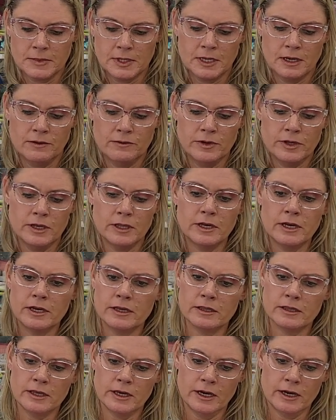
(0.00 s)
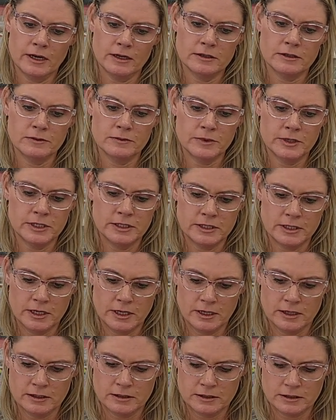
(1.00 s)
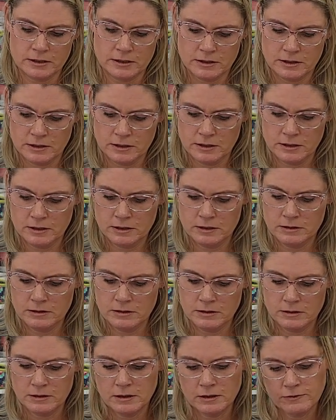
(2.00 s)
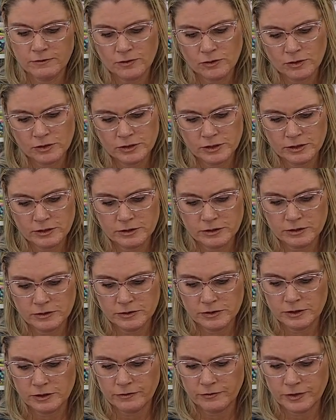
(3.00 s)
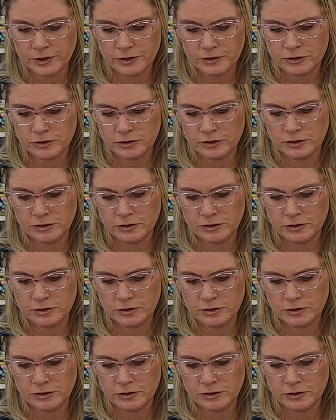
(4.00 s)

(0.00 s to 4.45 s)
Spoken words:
I really like that. What is that? Of course there's no selvage.